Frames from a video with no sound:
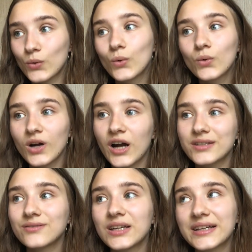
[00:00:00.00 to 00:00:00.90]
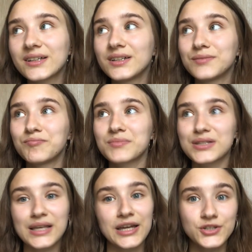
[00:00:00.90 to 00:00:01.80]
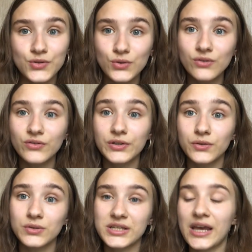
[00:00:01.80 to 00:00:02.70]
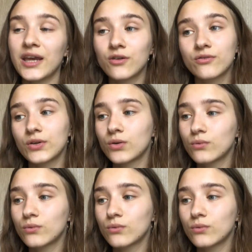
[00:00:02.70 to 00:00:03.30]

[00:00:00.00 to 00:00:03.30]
or kind of like a schedule for your day or for your